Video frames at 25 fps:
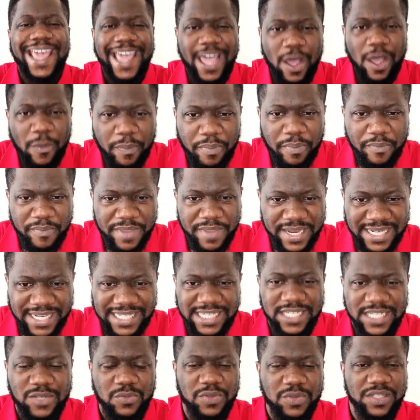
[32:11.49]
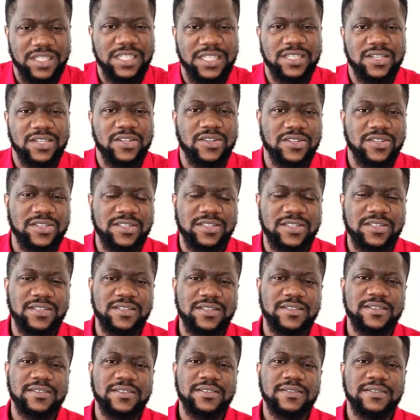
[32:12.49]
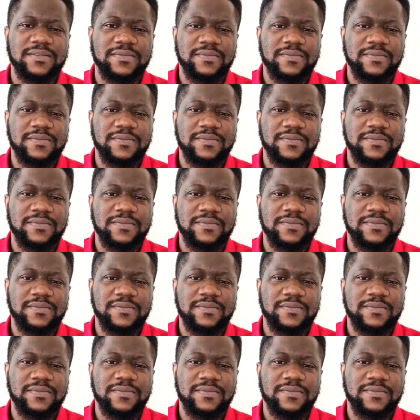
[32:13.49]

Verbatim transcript: Help me deal with this lust.